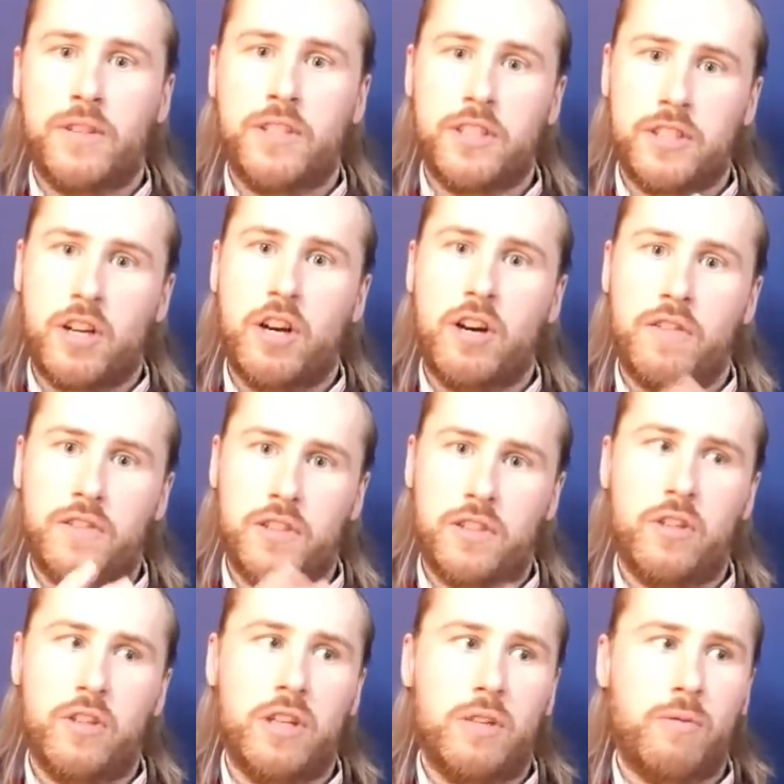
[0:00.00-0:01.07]
to start off
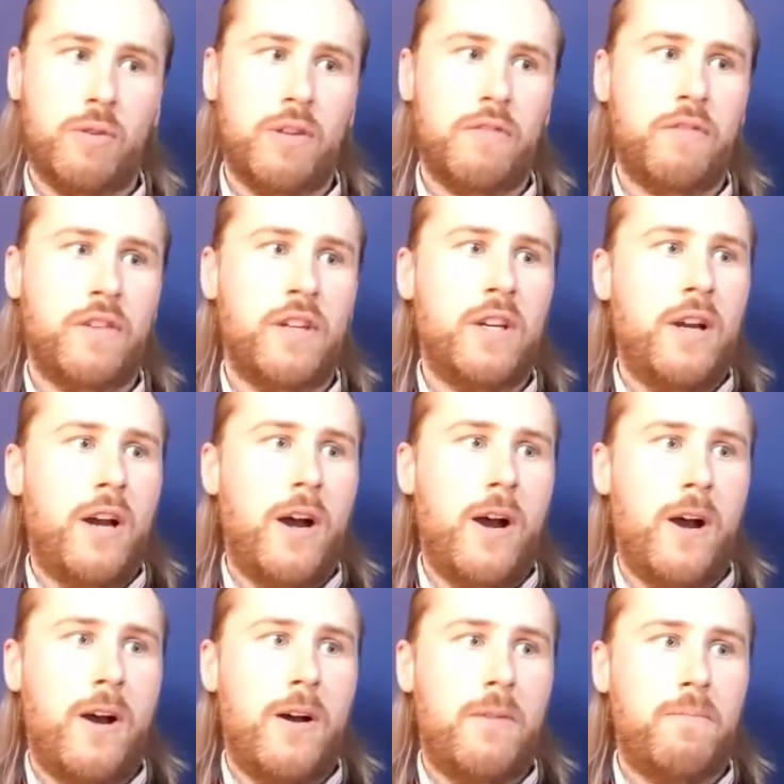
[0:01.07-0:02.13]
slowly with
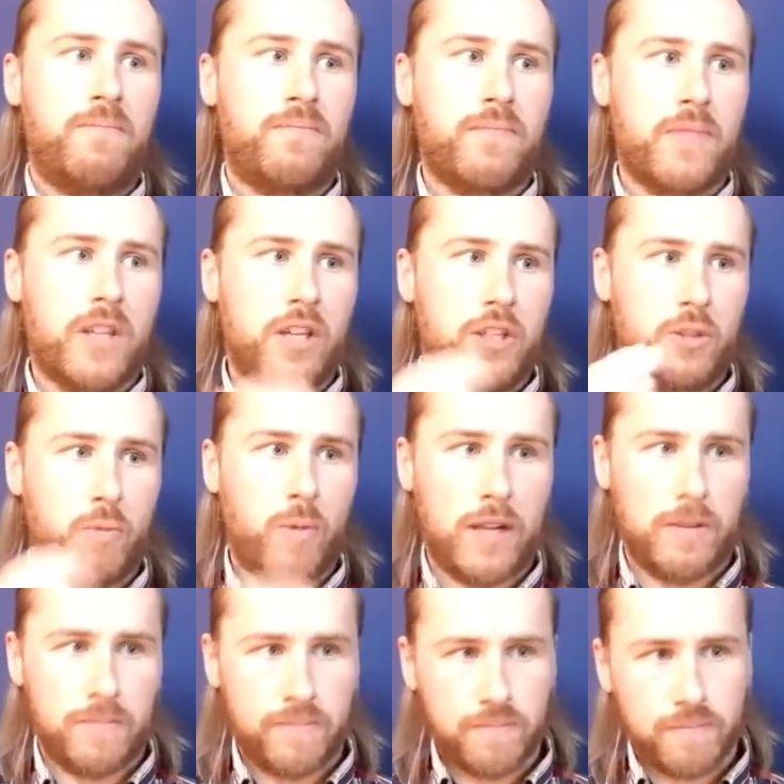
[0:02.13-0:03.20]
as well.